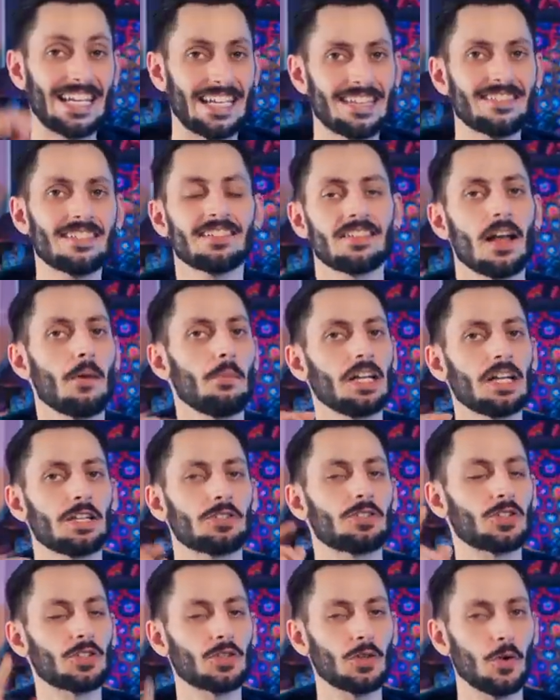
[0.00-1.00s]
is a
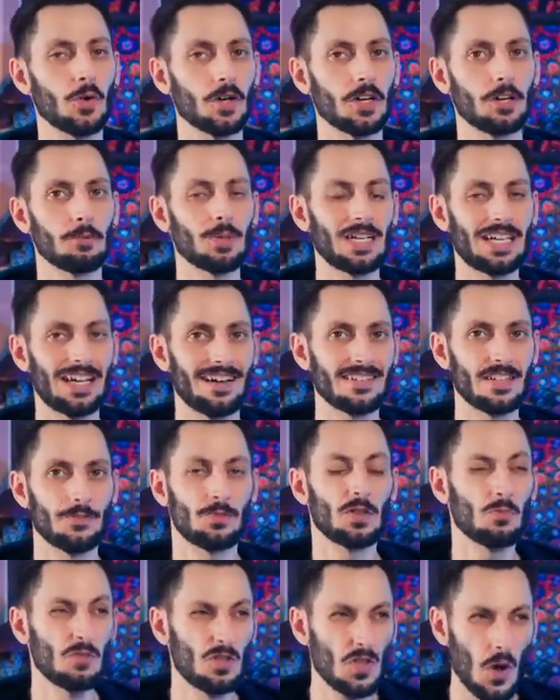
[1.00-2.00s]
double-edged sword because
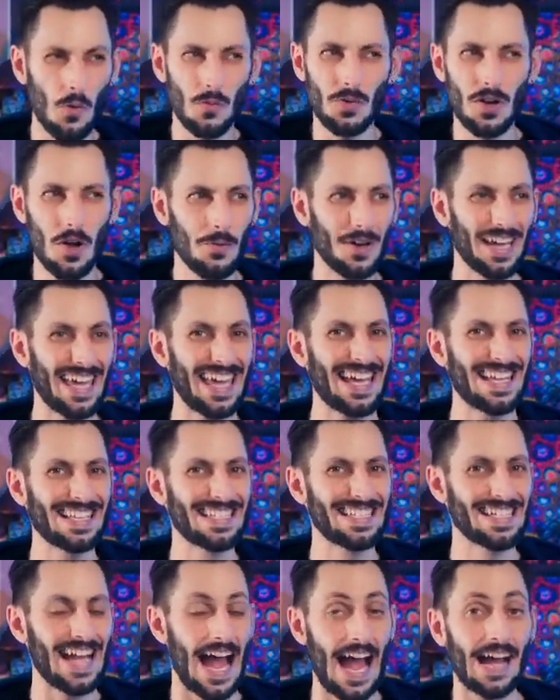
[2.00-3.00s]
if you don't know
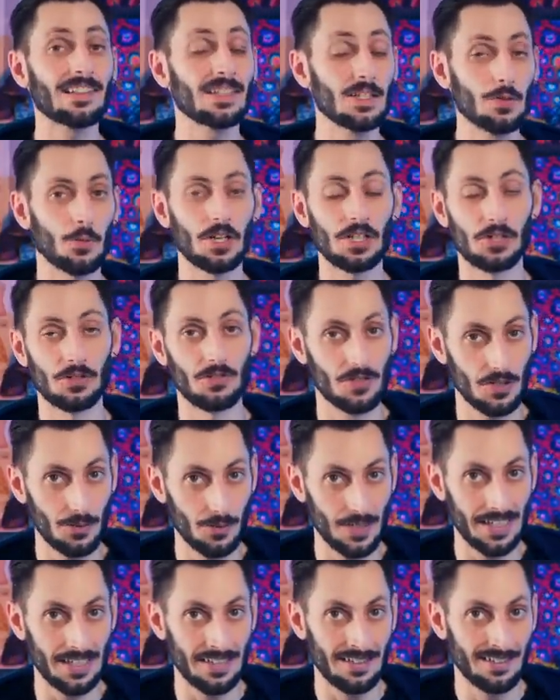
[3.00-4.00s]
exactly what you're
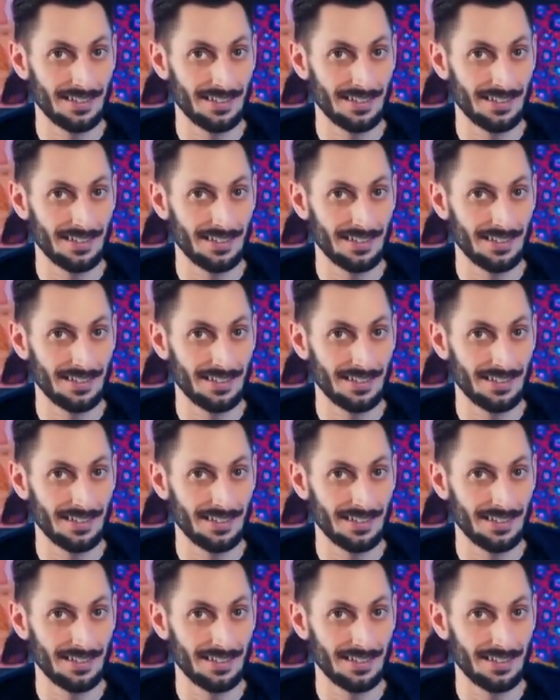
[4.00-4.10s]
doing,